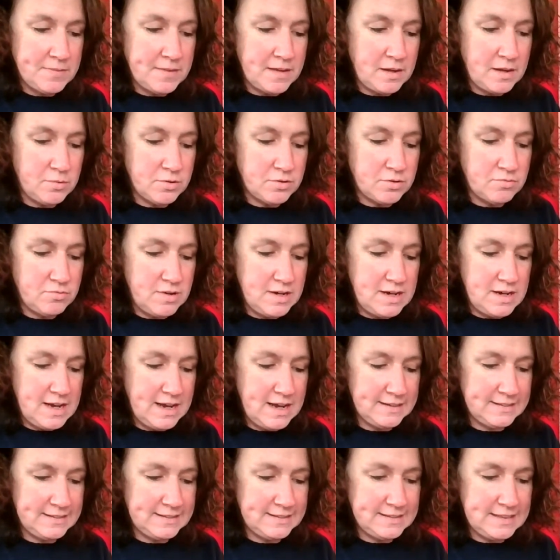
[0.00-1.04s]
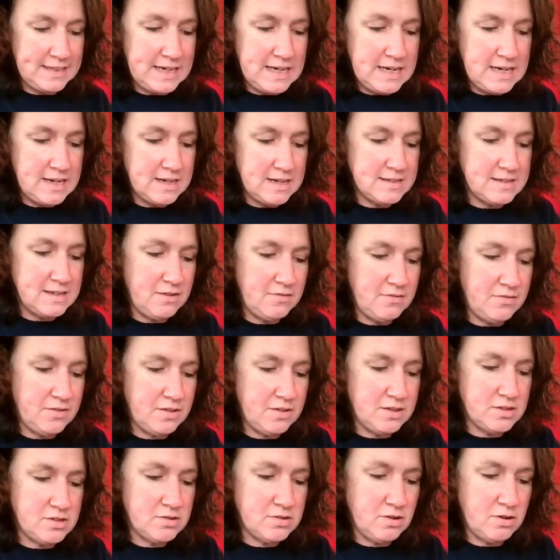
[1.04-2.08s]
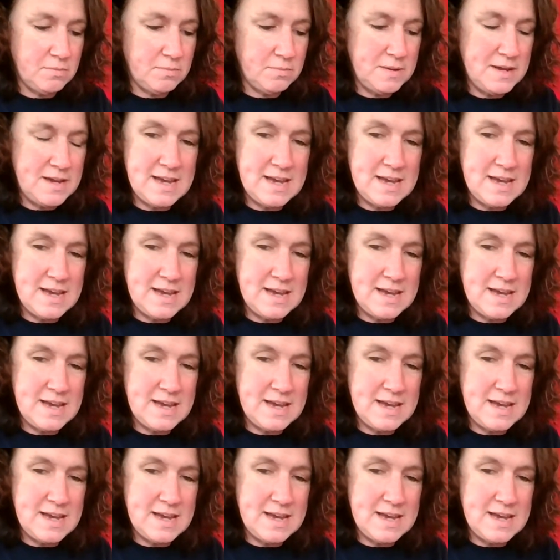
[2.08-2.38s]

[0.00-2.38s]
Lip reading: Now what's really handy is if at the top